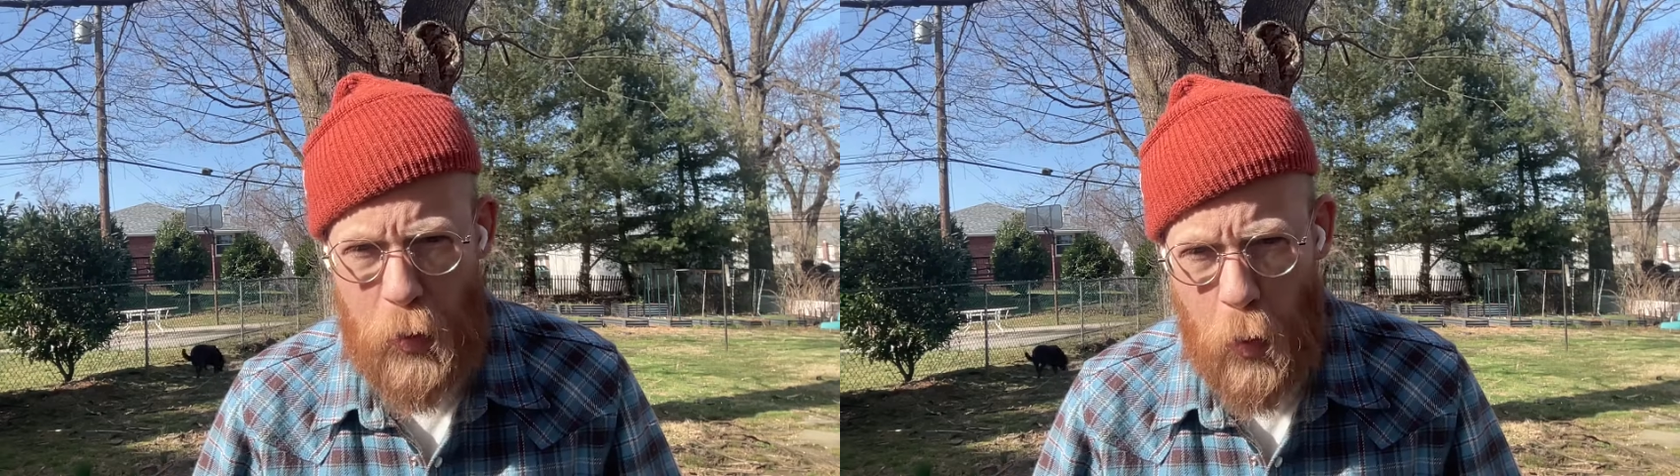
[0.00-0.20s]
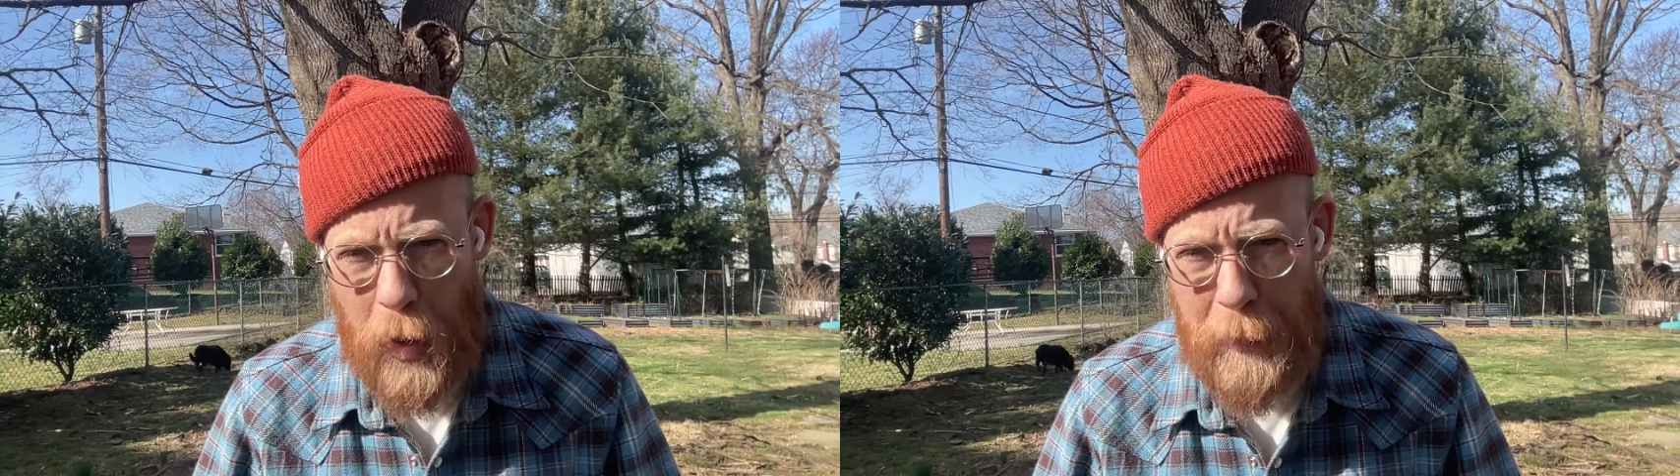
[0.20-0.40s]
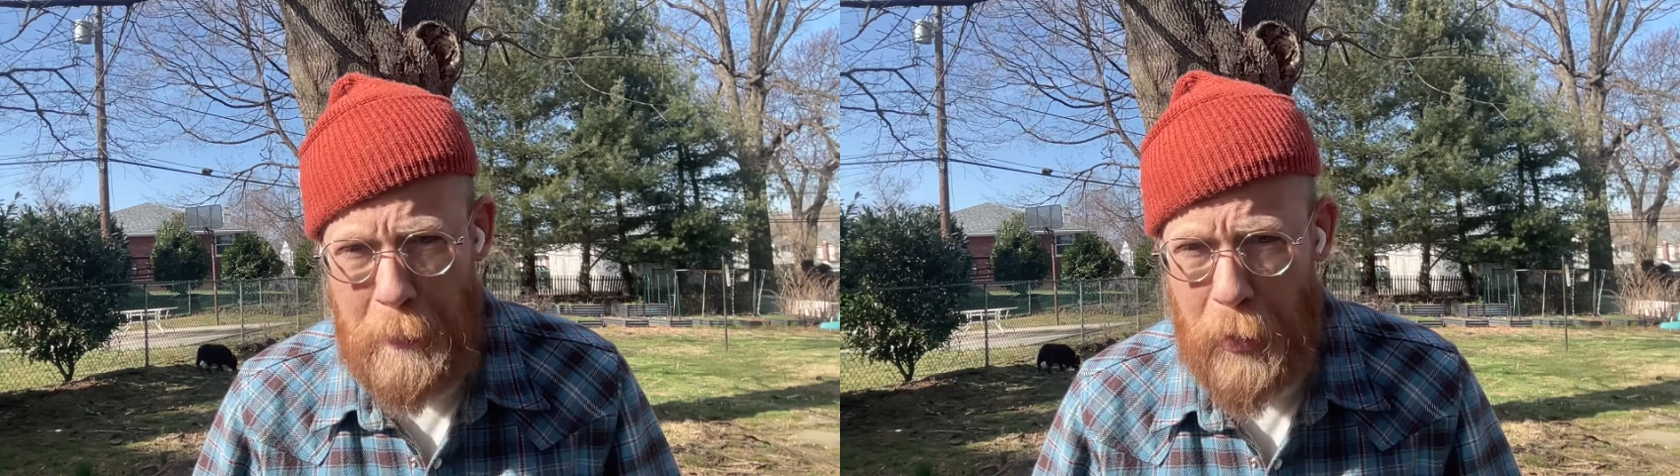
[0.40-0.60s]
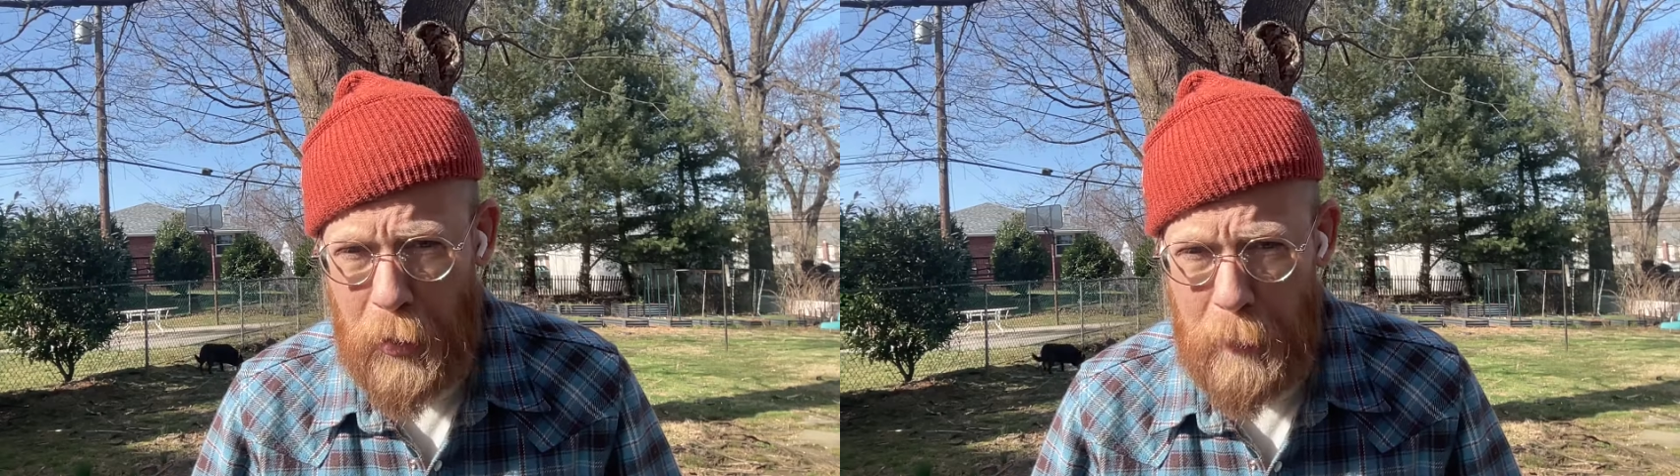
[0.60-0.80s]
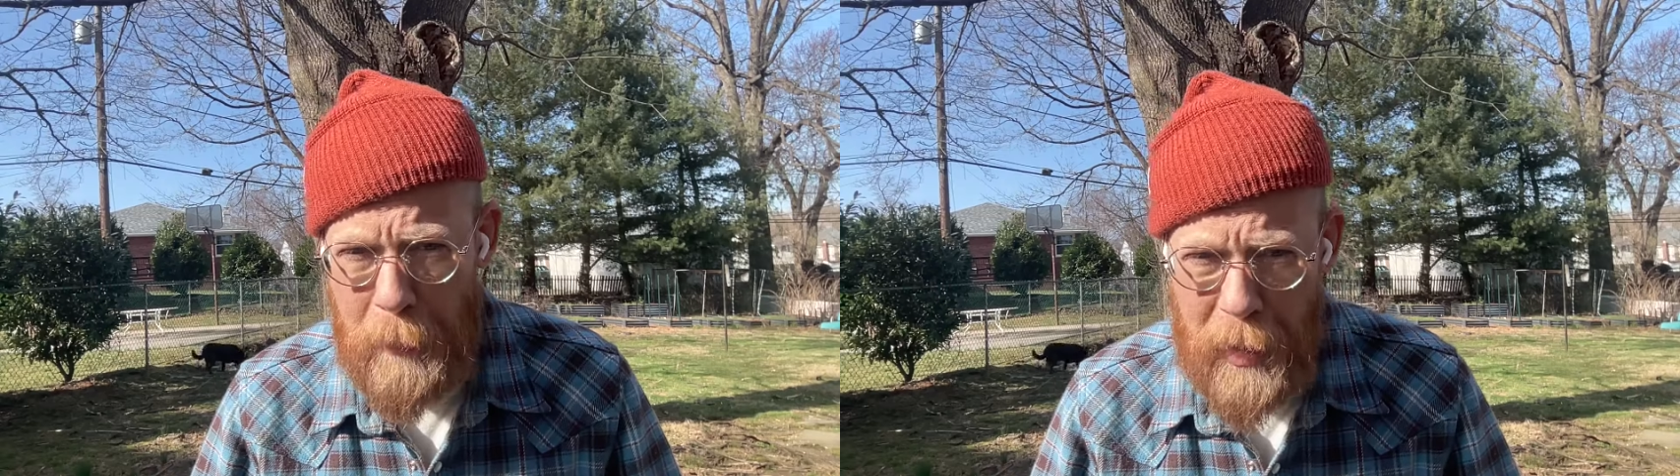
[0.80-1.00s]
to one
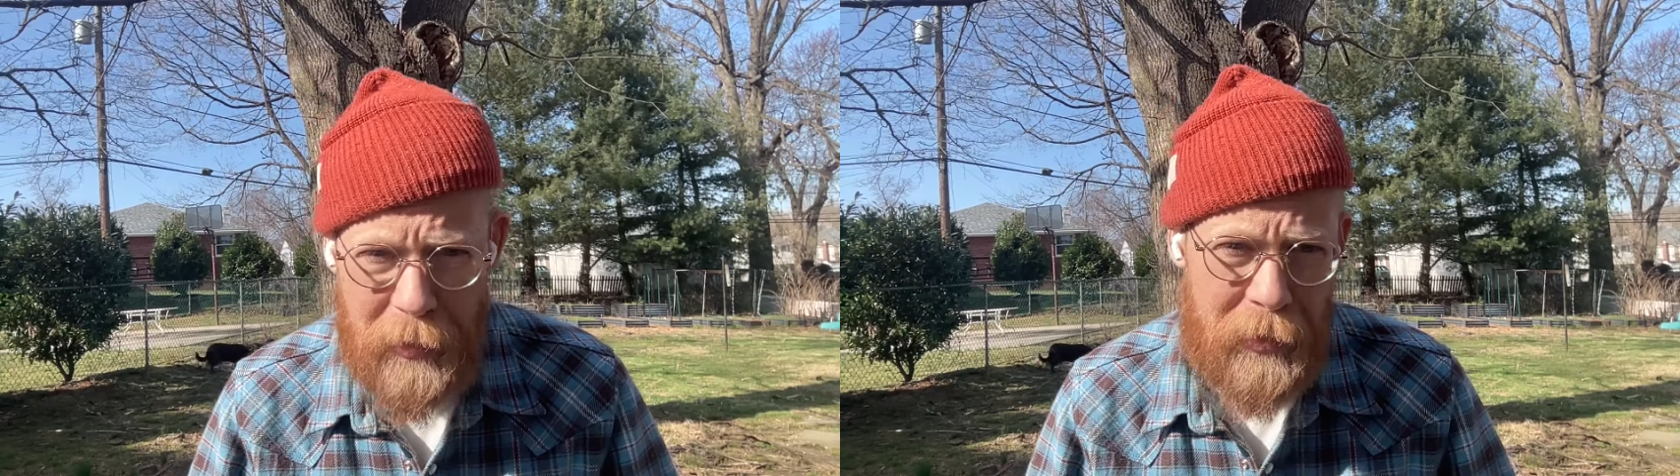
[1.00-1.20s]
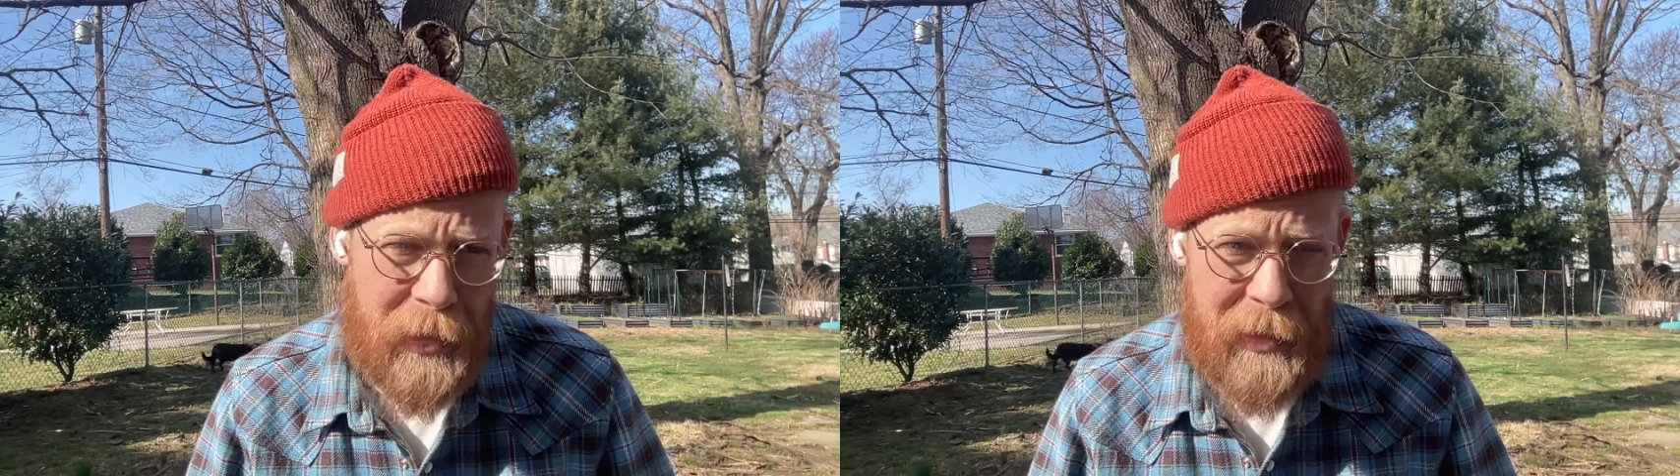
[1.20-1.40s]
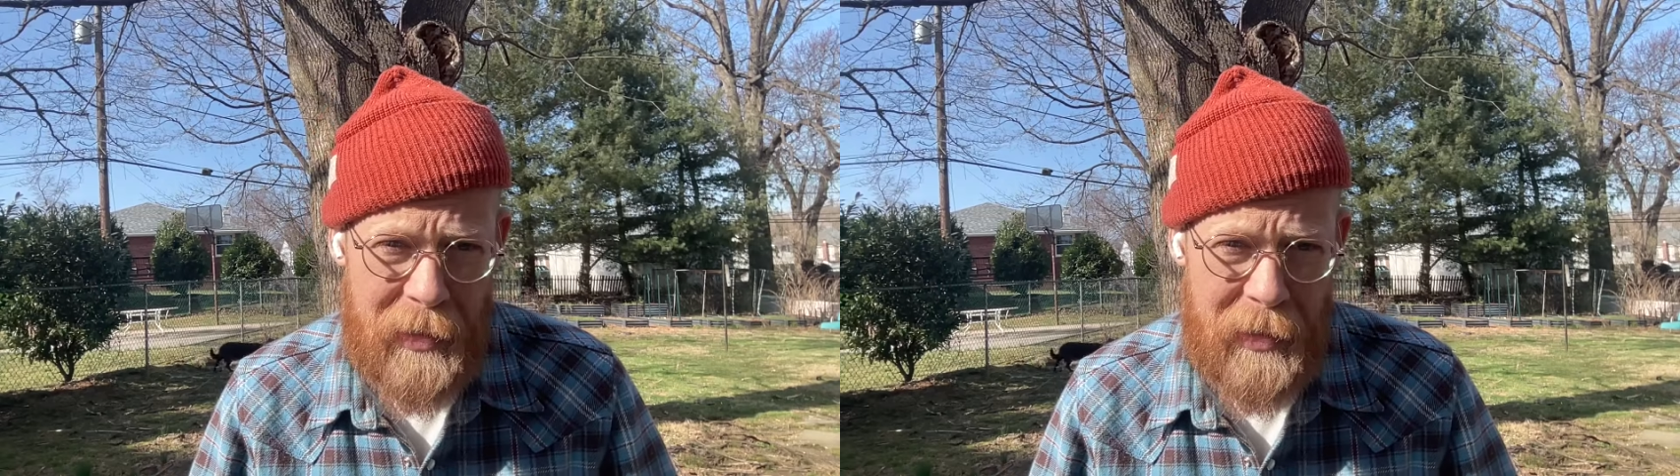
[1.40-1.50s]
per month.